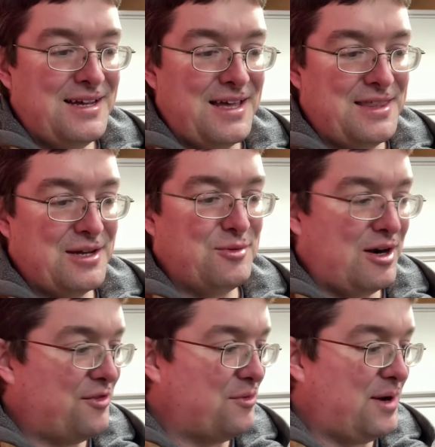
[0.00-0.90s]
I think
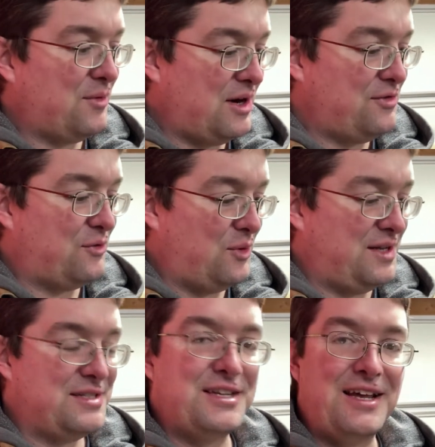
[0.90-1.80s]
wherever my wife
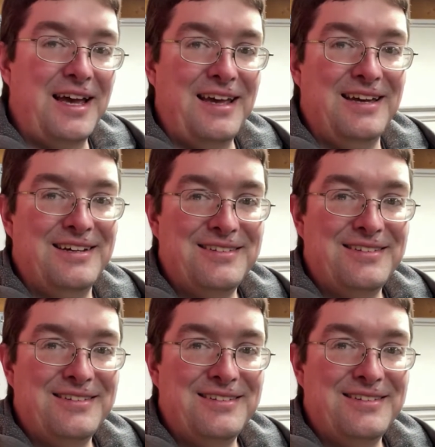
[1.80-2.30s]
went today,